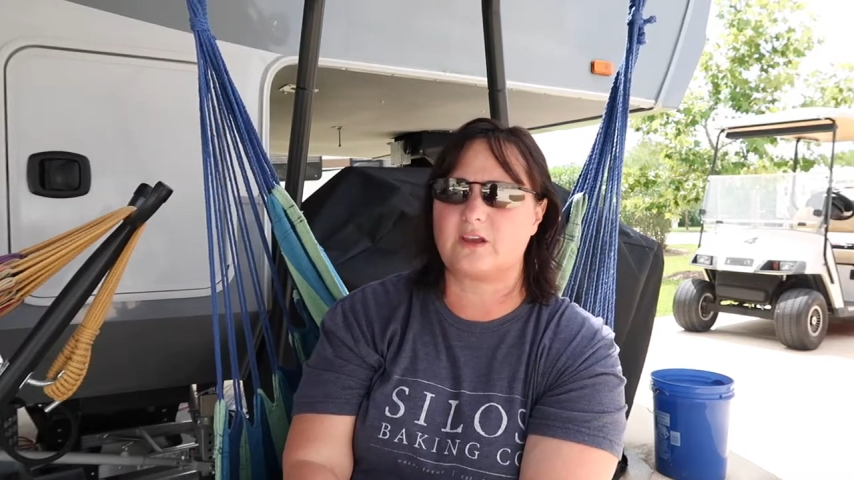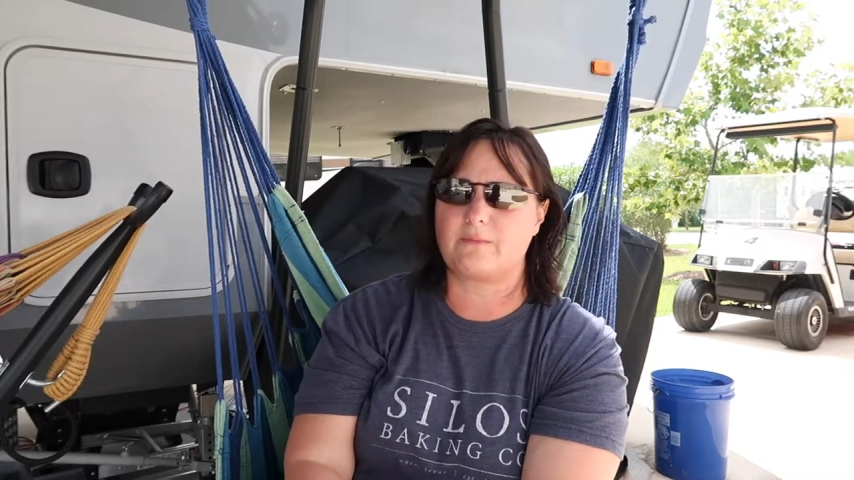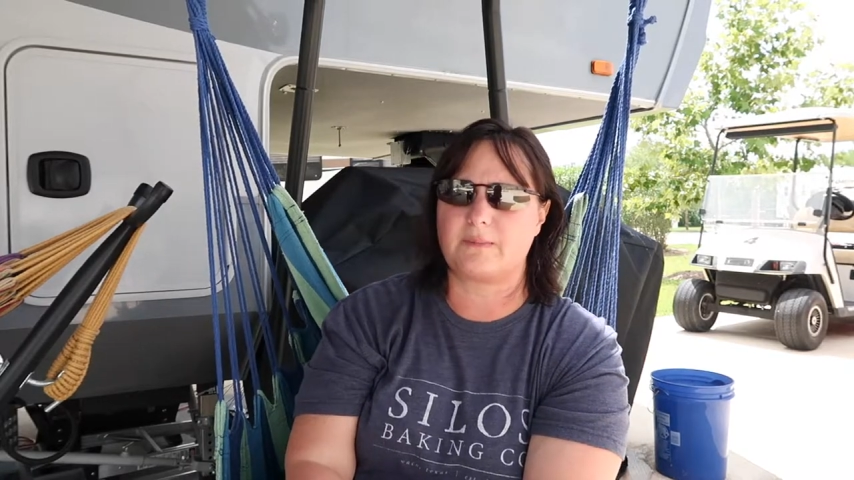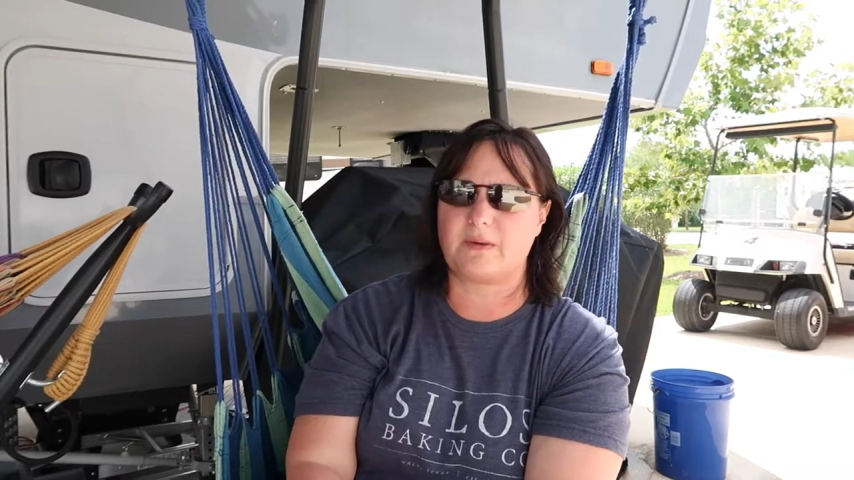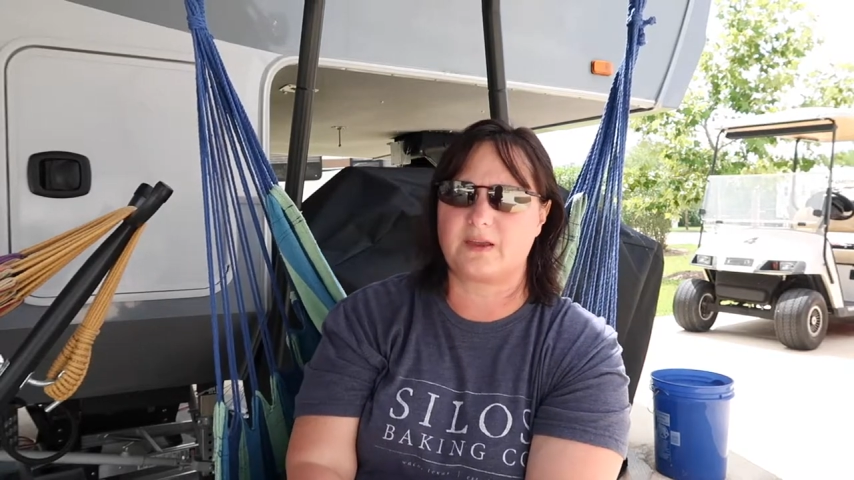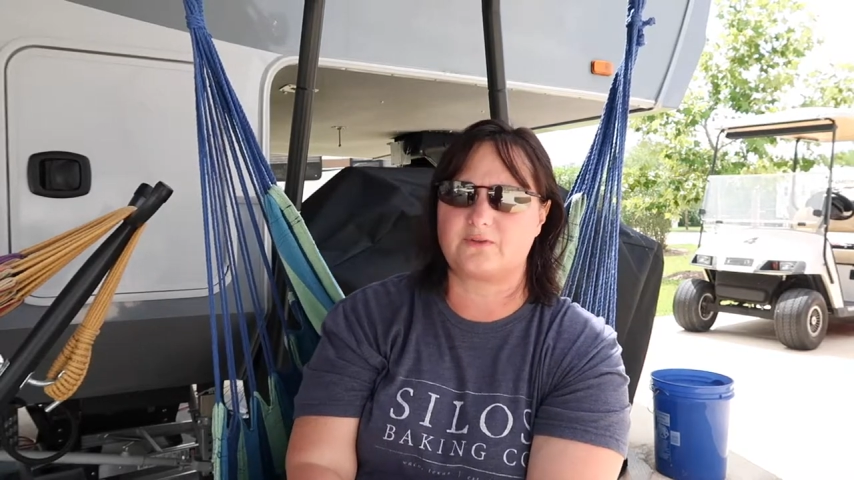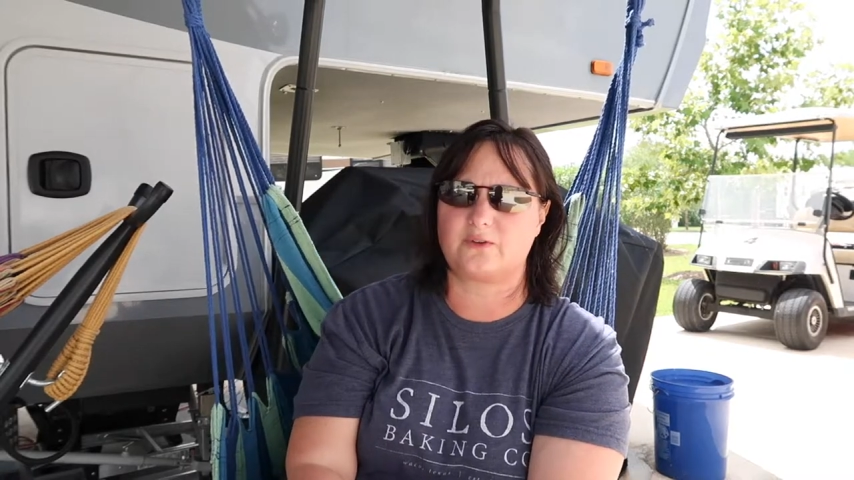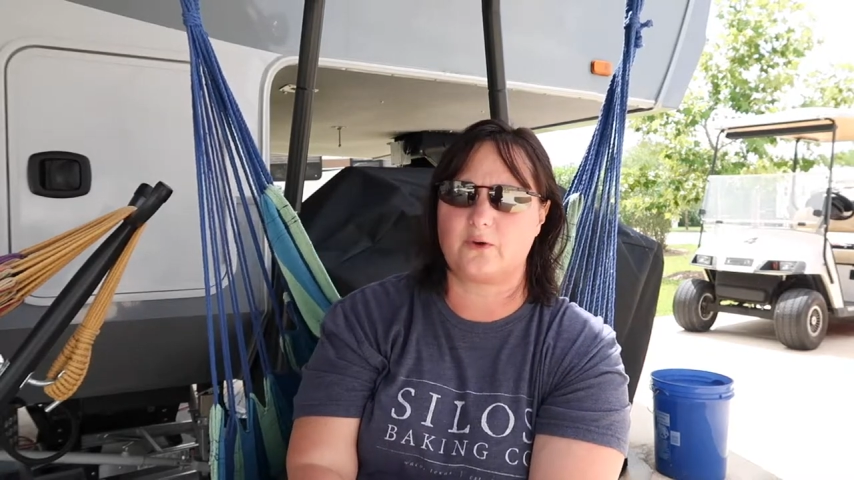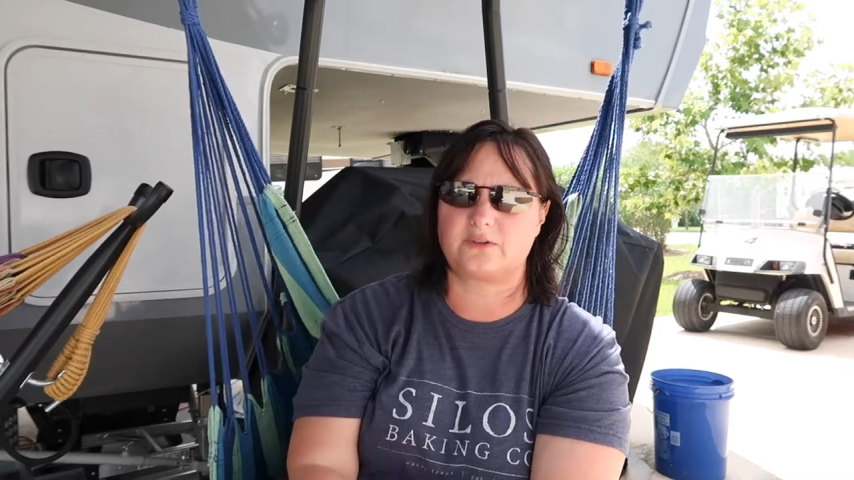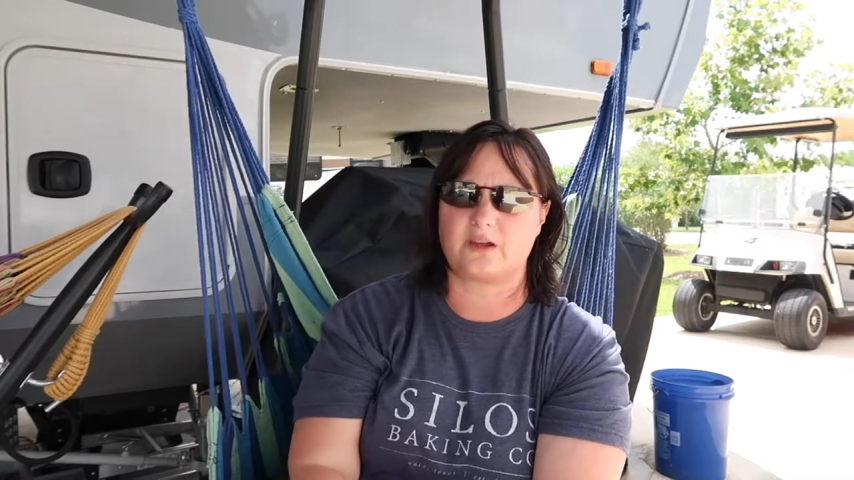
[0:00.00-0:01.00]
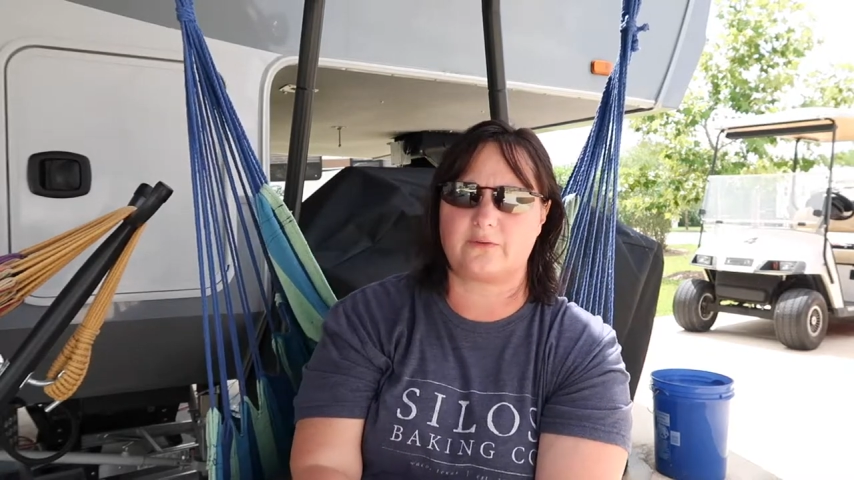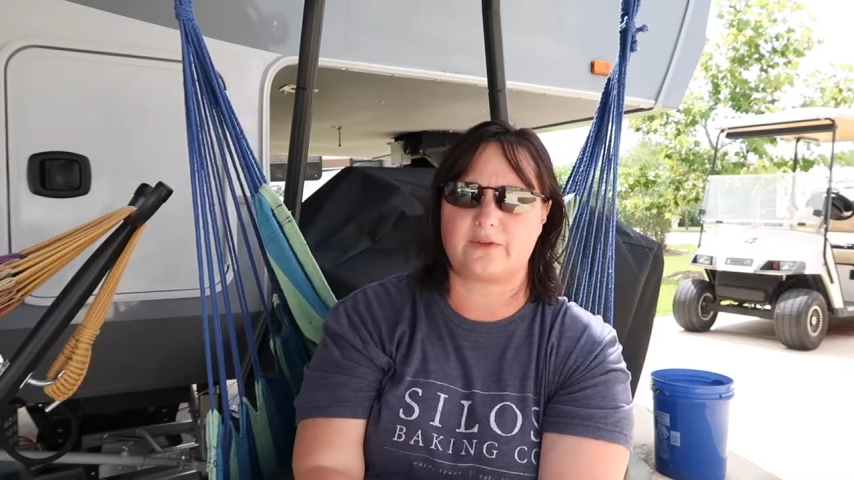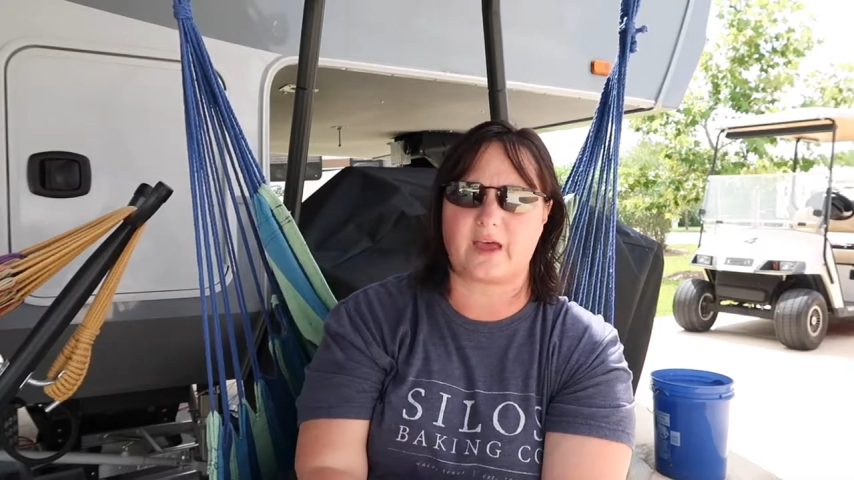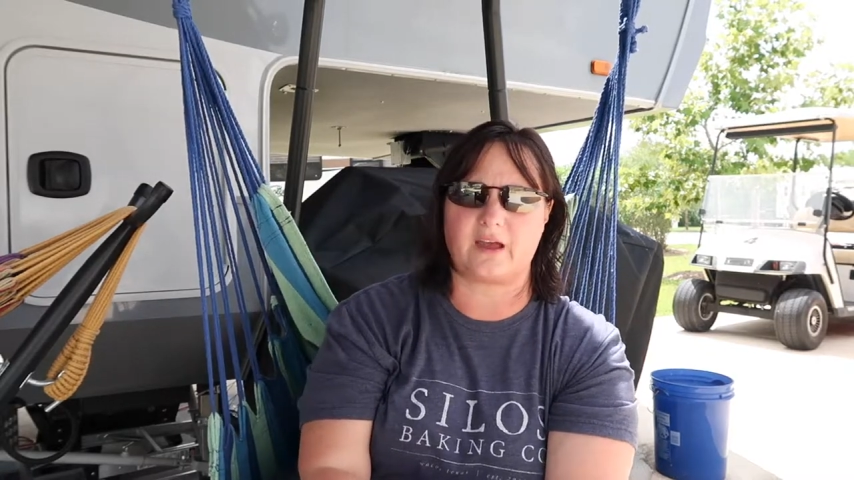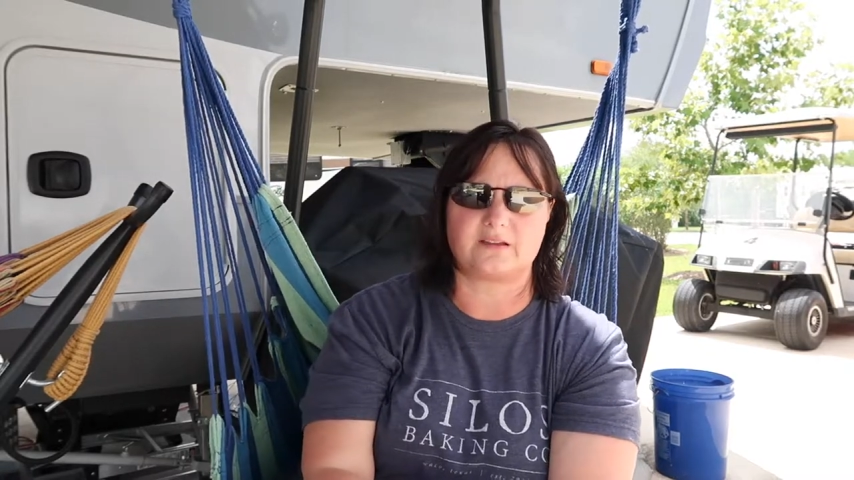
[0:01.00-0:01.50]
government pays for the hotel
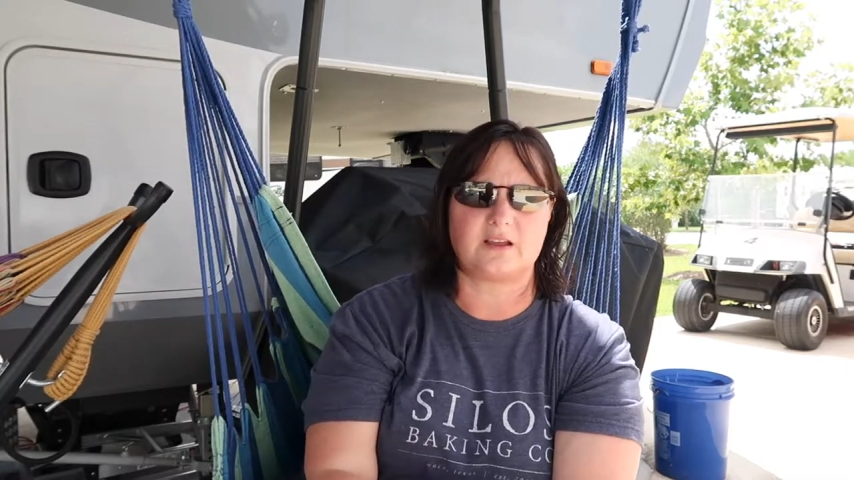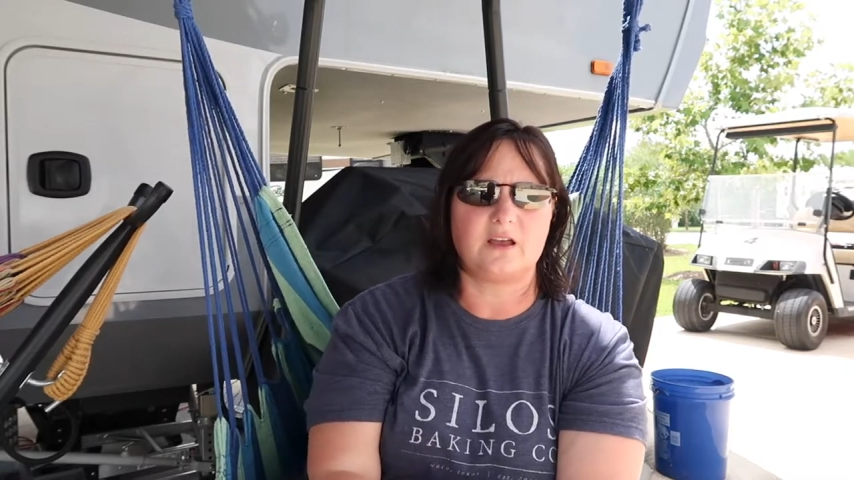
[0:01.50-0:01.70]
for that.